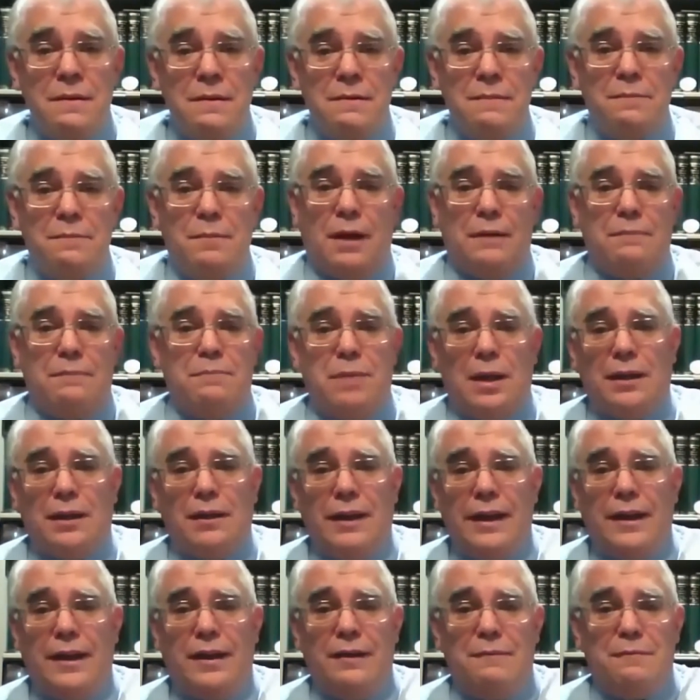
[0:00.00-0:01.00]
But
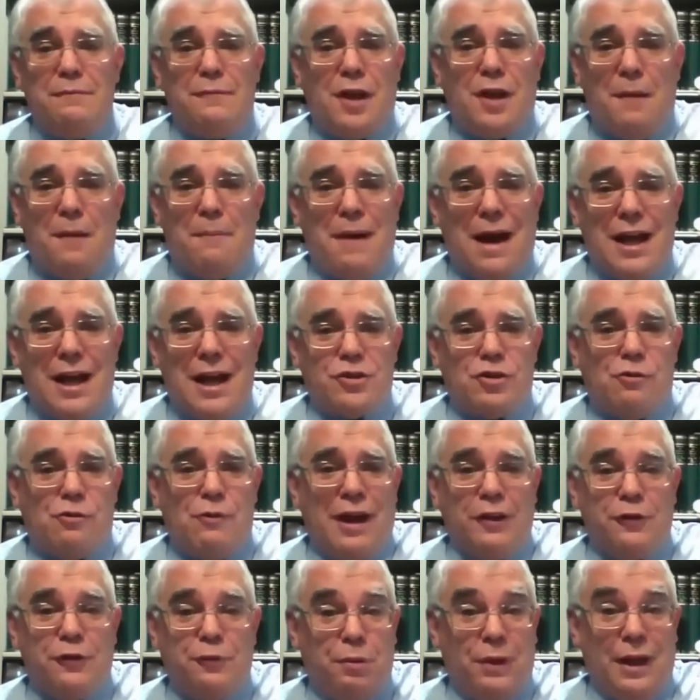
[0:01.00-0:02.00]
Lincoln kiboshed
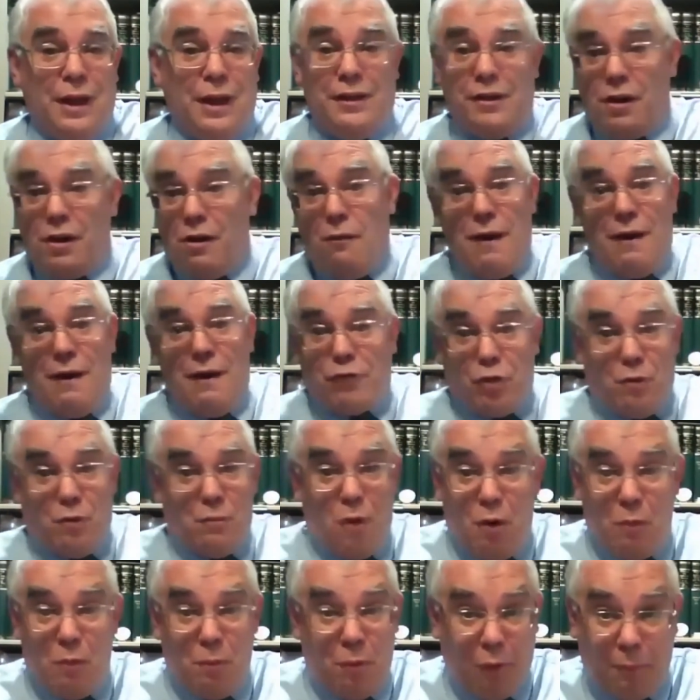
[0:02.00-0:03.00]
Grant's plan to go after
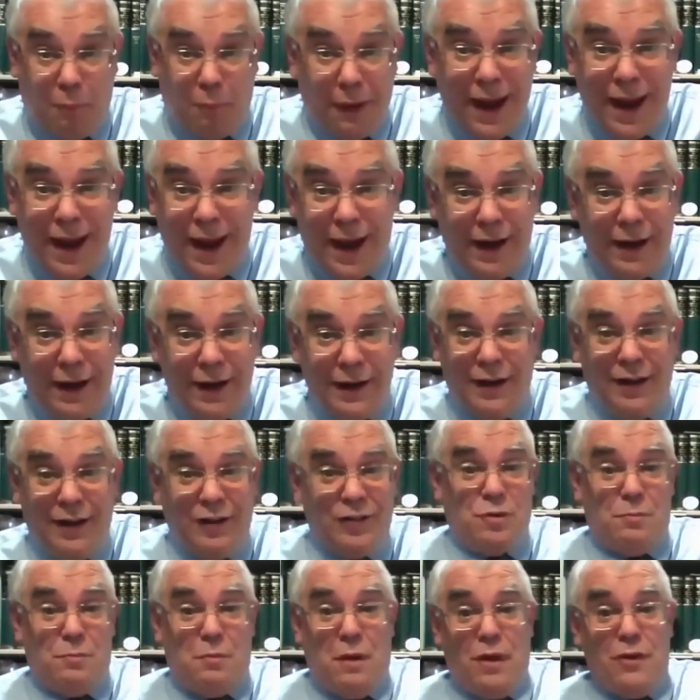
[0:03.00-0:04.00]
Mobile Bay and
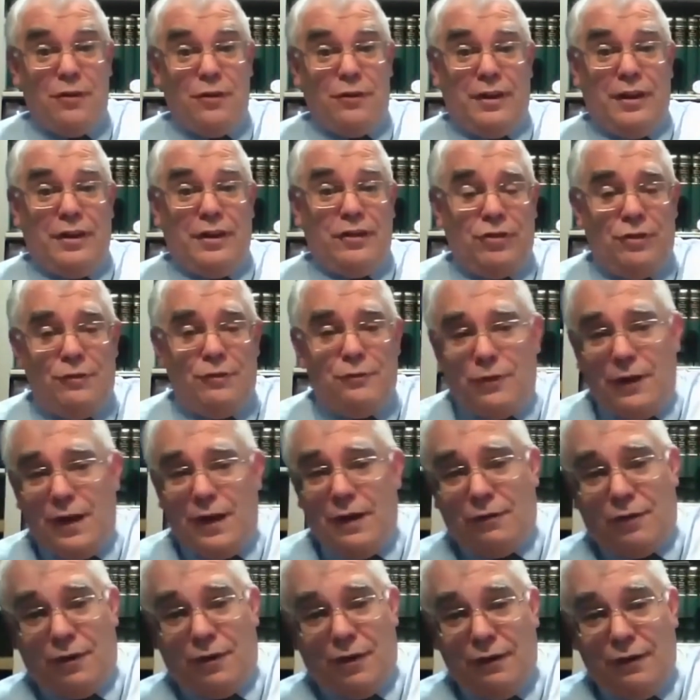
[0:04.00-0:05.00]
some other things in
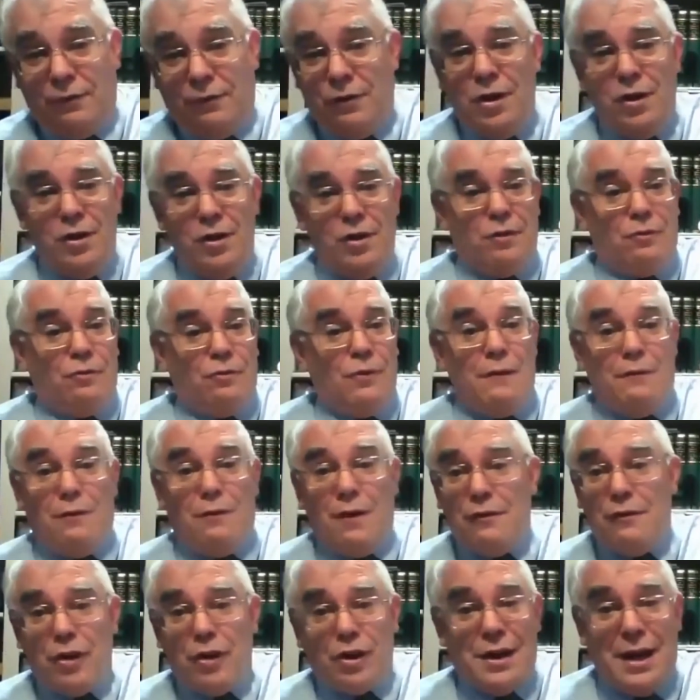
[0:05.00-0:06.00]
favor of Red
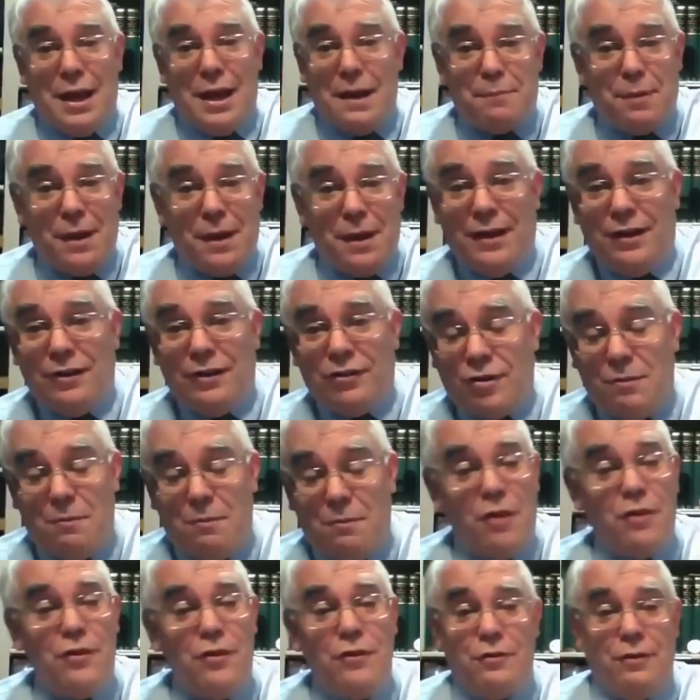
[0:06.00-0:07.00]
River campaign and some
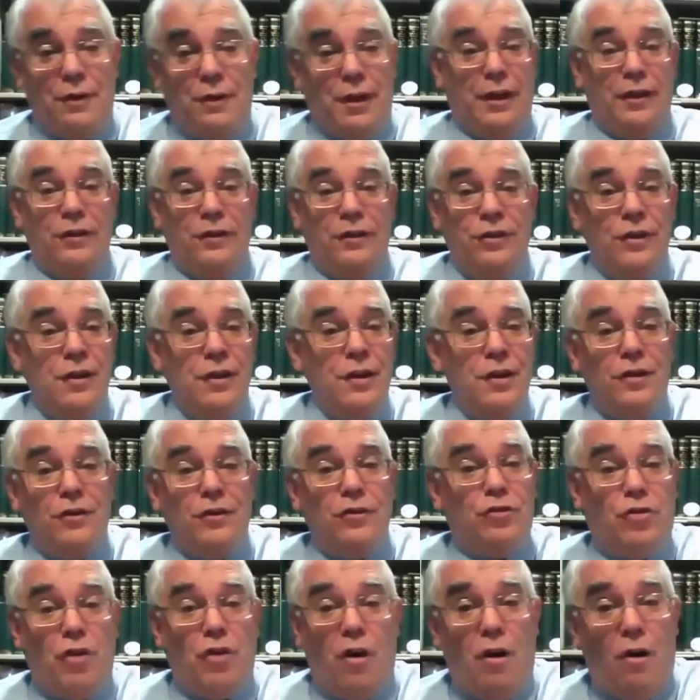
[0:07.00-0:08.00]
other things.
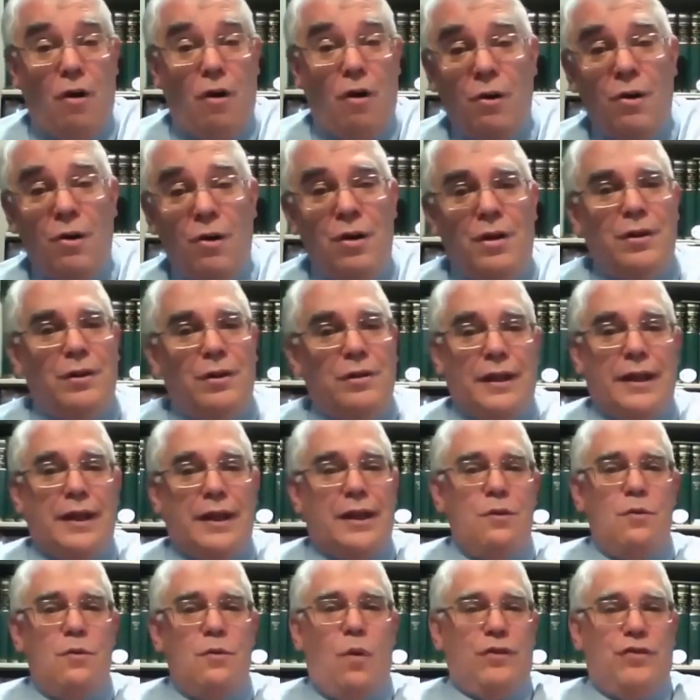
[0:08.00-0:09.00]
So
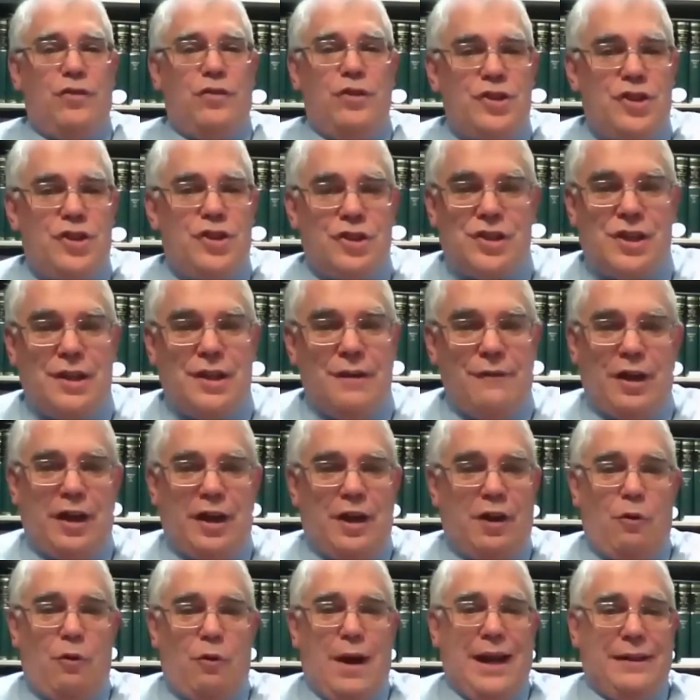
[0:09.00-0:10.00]
Lincoln wasn't just giving
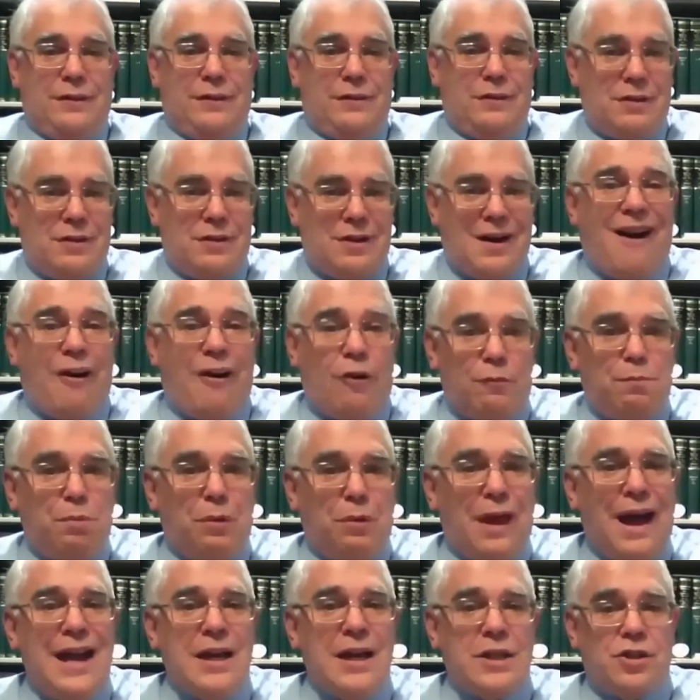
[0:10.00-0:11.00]
Grant carte
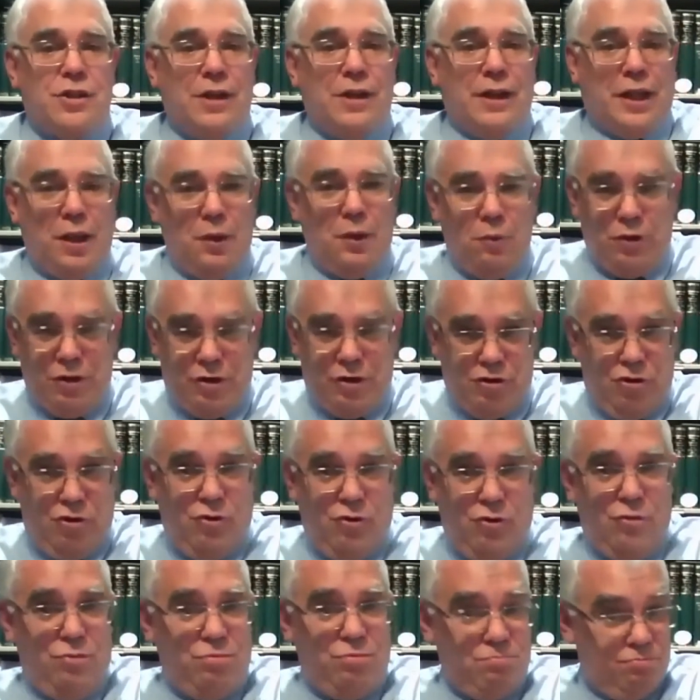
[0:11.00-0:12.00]
blanche like he would
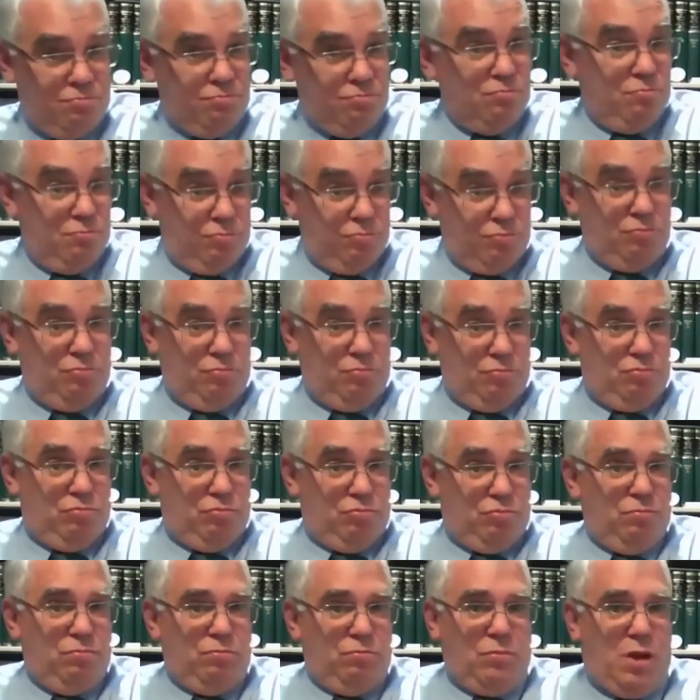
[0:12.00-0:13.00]
do
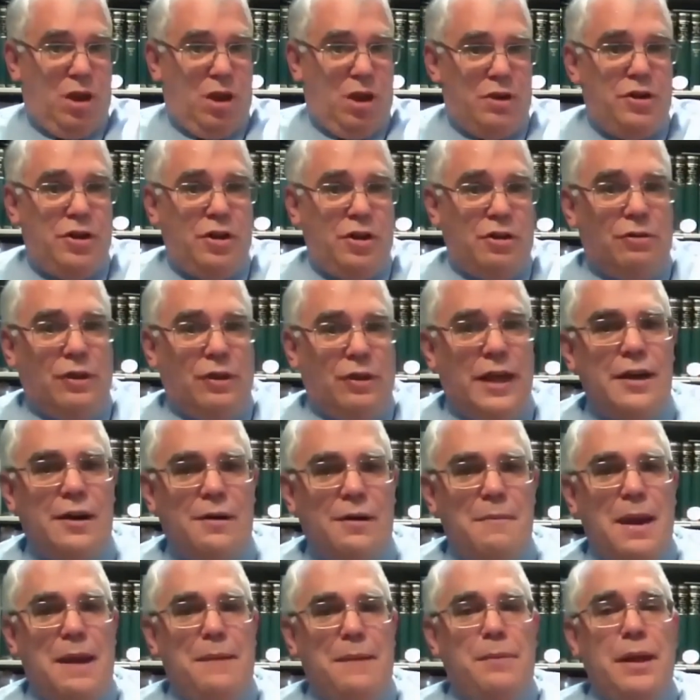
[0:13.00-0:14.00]
a year later,
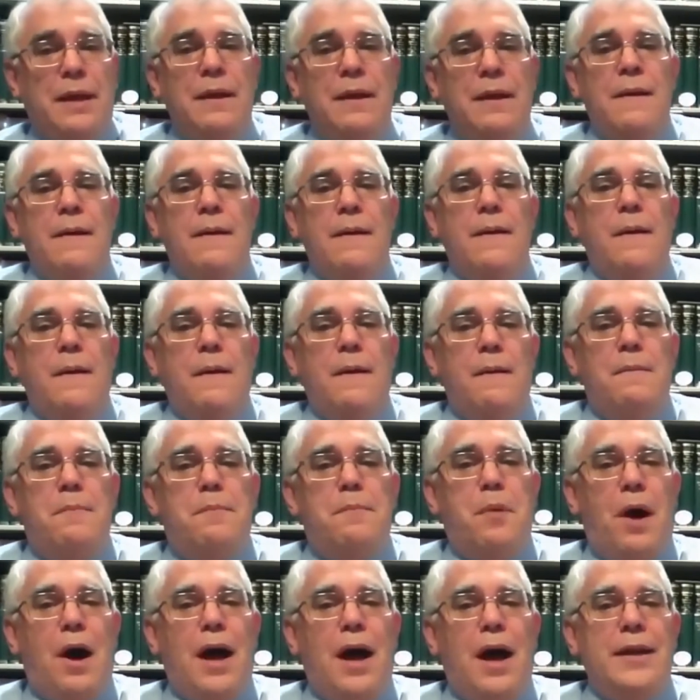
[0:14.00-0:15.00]
maybe.
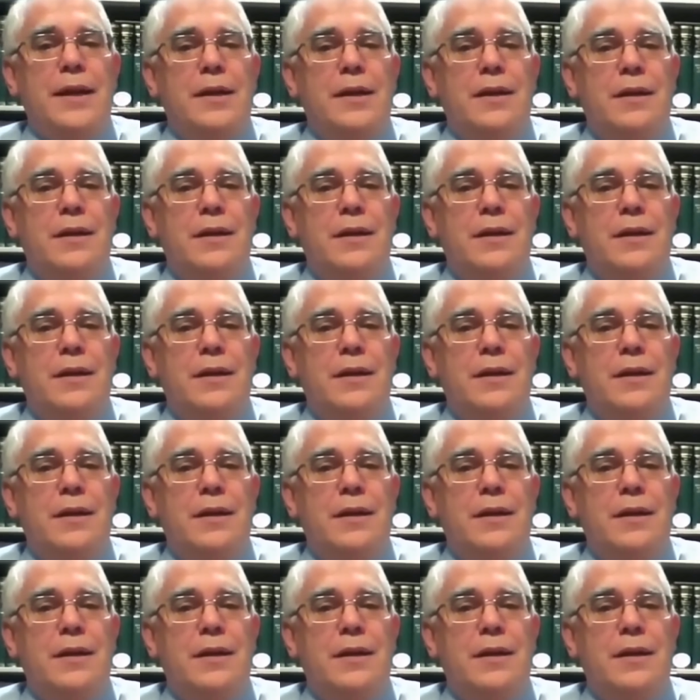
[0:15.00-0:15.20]
But